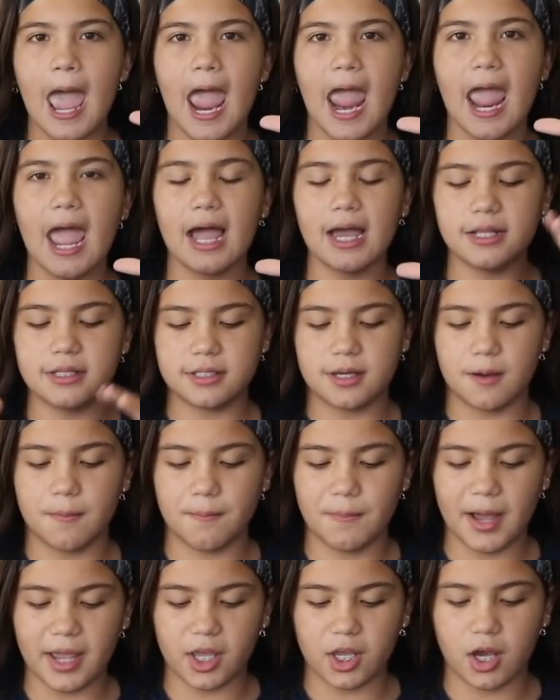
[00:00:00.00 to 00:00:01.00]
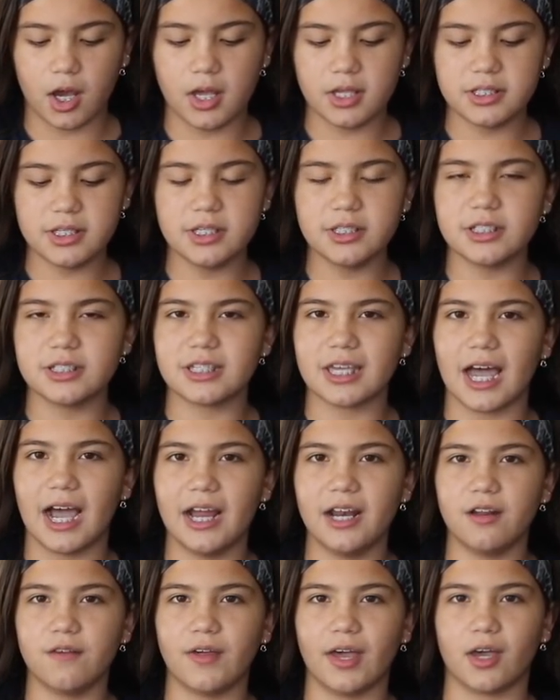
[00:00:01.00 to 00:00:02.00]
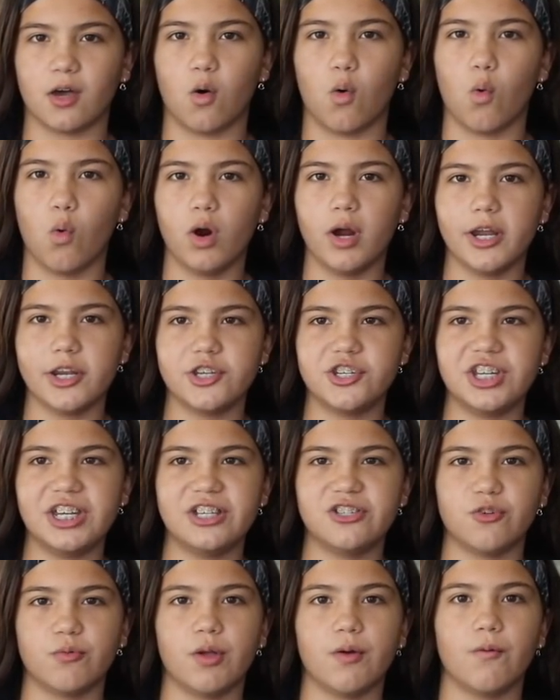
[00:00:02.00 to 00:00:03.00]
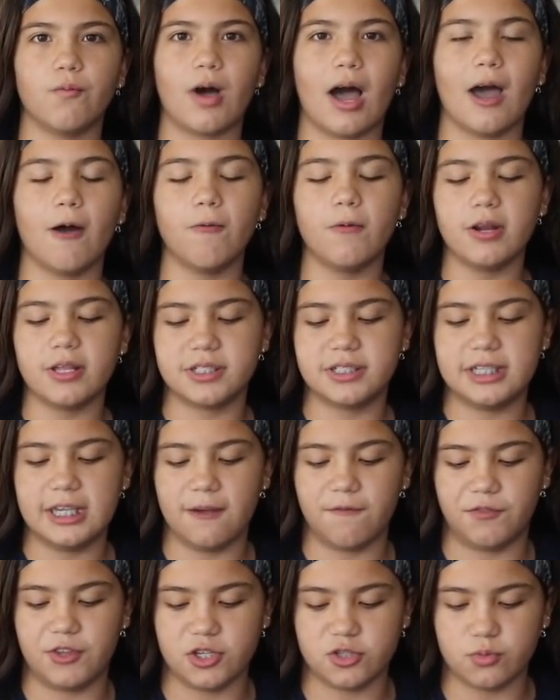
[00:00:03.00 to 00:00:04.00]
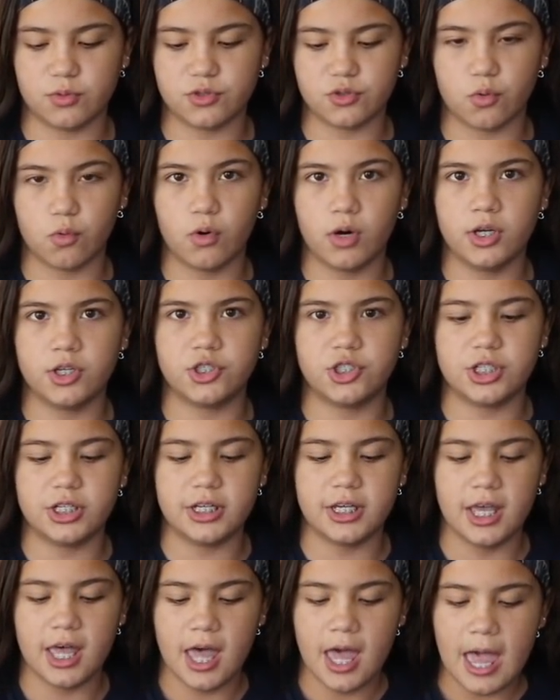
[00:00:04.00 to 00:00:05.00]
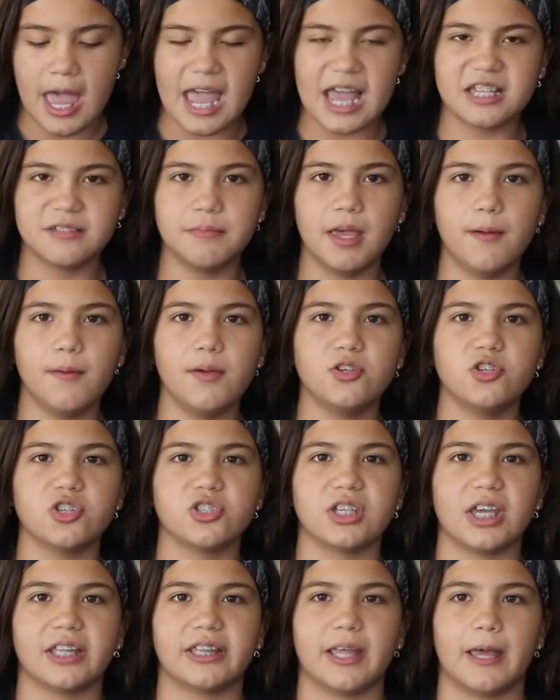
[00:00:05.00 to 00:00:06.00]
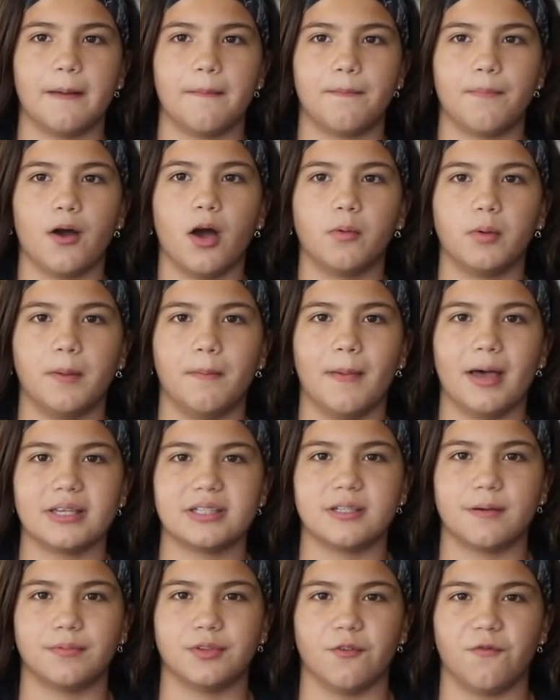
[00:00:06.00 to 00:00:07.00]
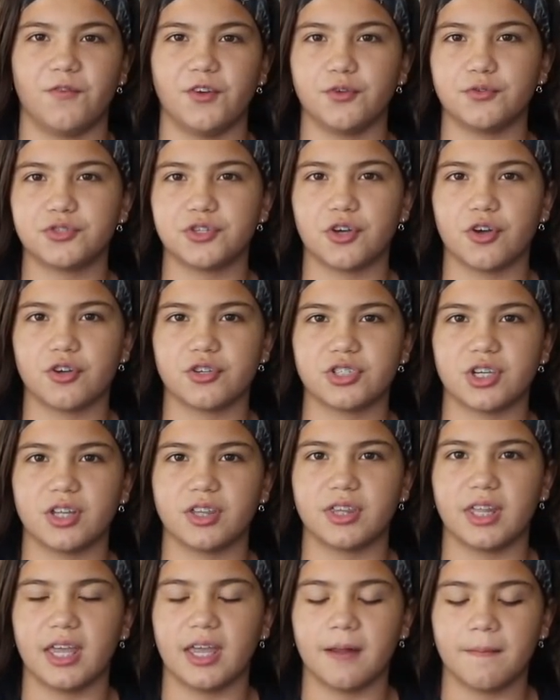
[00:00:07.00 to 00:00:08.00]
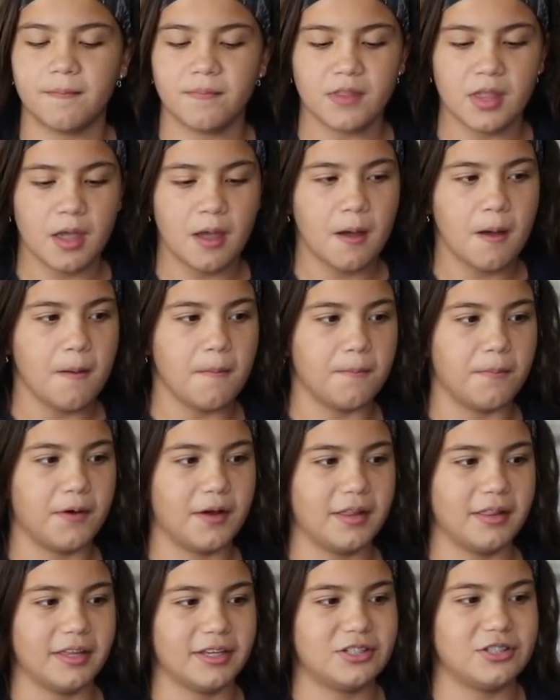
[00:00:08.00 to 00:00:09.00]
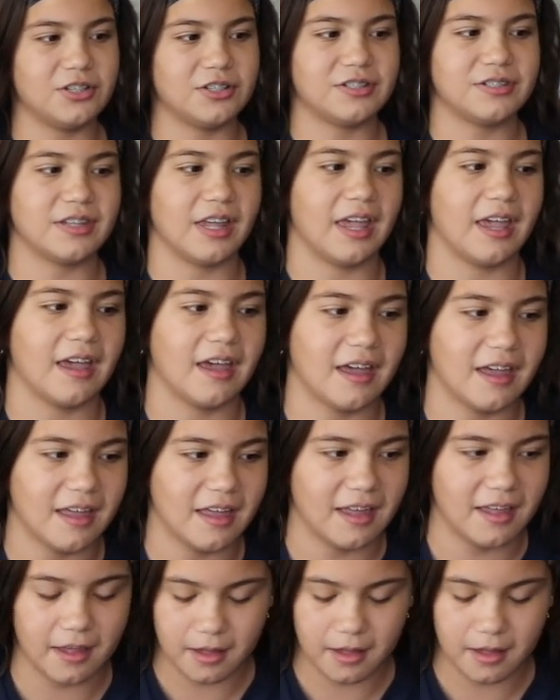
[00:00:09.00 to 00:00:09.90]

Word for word: and my cousin's is kind of like orangey, so I want to see if this one's orangey. It's maybe just like they probably messed up the filter or something, but let's just see.